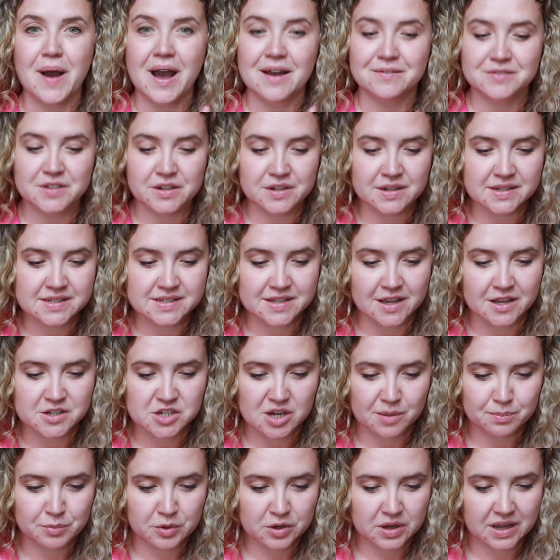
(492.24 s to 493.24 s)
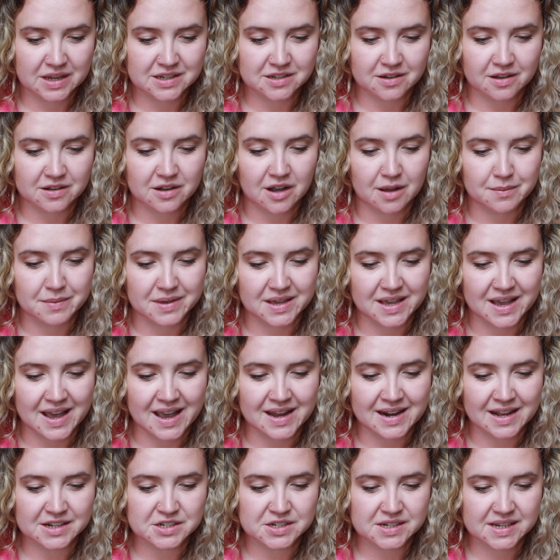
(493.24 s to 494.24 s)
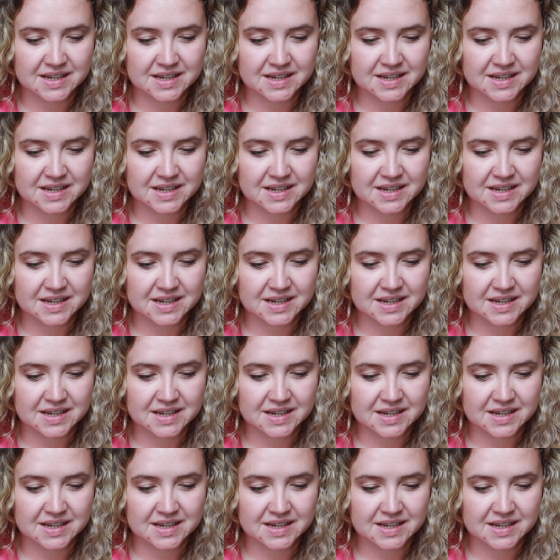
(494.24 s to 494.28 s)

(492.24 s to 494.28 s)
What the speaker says: I've done a search on booking.com here, and as you